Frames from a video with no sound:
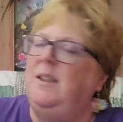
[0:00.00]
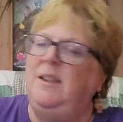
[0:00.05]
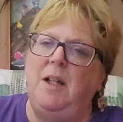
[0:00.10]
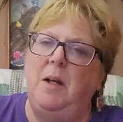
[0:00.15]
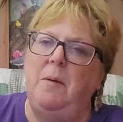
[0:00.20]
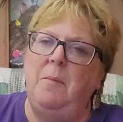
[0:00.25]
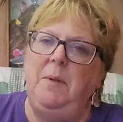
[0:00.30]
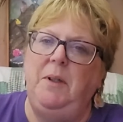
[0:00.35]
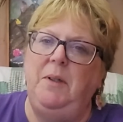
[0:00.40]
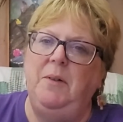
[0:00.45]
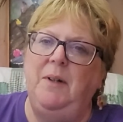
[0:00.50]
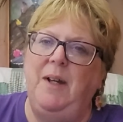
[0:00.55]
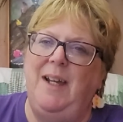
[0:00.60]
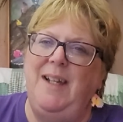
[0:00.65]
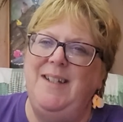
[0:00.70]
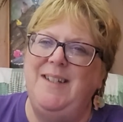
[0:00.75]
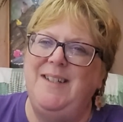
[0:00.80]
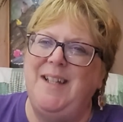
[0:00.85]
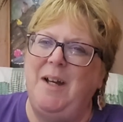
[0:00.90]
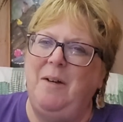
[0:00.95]
WA
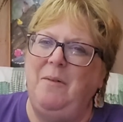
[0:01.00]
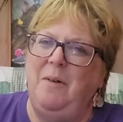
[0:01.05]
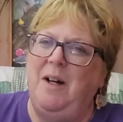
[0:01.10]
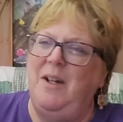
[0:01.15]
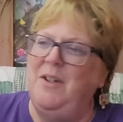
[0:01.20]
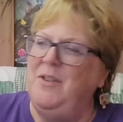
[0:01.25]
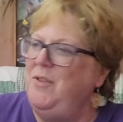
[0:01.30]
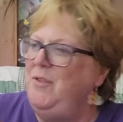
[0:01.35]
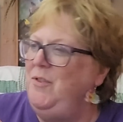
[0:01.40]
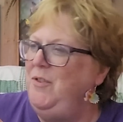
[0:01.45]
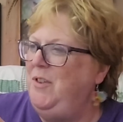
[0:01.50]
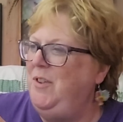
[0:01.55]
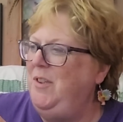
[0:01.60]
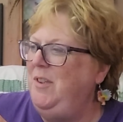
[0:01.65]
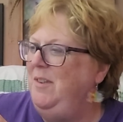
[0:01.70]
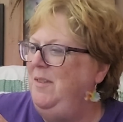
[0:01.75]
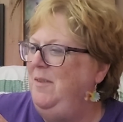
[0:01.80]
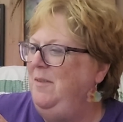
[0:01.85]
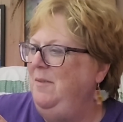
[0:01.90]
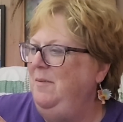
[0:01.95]
is at
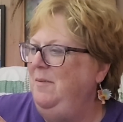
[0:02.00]
Washington.